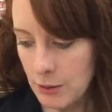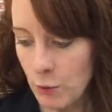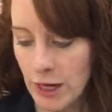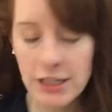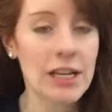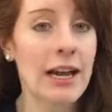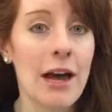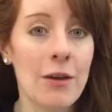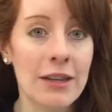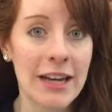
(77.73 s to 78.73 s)
When I check
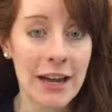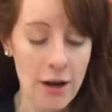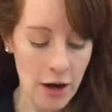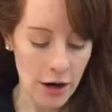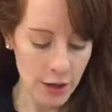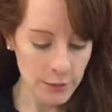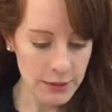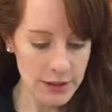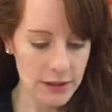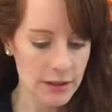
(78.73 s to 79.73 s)
out the net carbs,
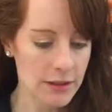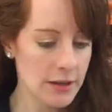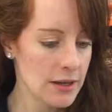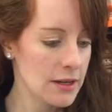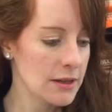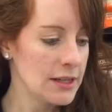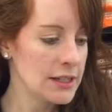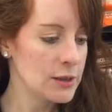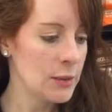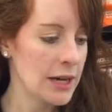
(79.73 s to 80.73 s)

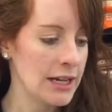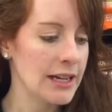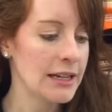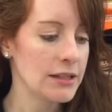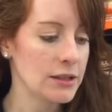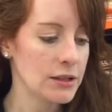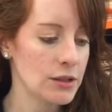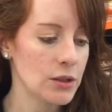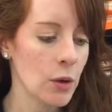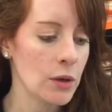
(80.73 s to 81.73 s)
this one,
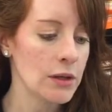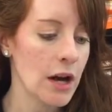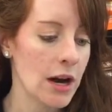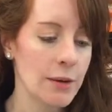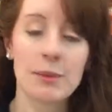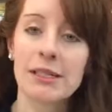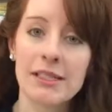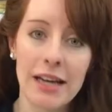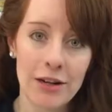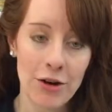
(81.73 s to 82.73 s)
total carbs is
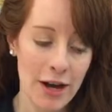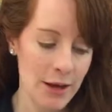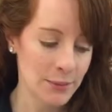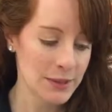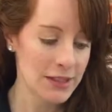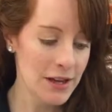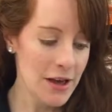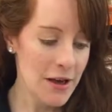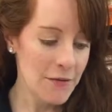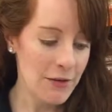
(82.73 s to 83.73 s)
10 grams,
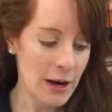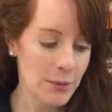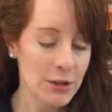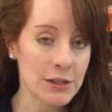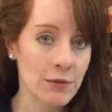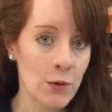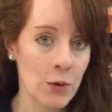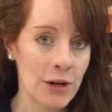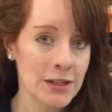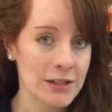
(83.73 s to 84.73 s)
fiber is
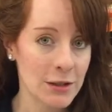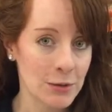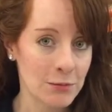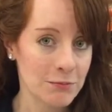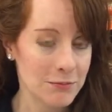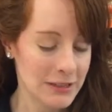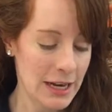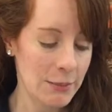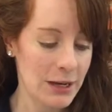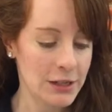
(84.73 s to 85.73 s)
4, so
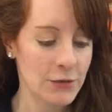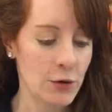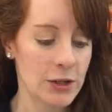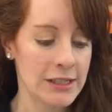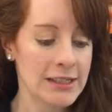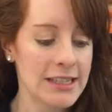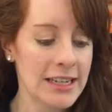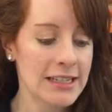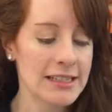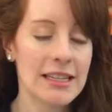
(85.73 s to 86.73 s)
10 minus 4 is
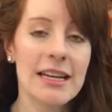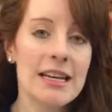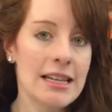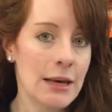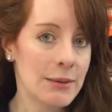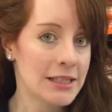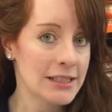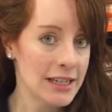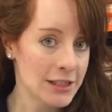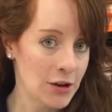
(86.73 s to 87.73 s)
6. That means
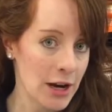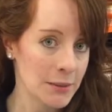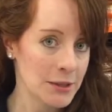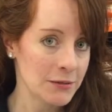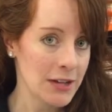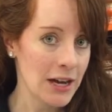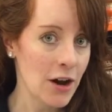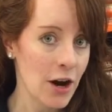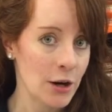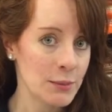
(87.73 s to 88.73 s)
6 grams of net
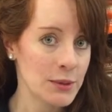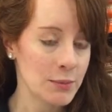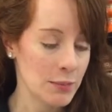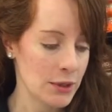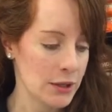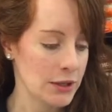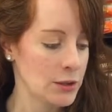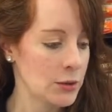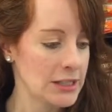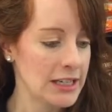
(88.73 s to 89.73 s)
carbs per
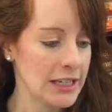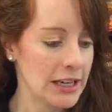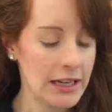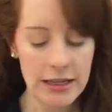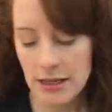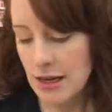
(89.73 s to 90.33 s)
tortilla.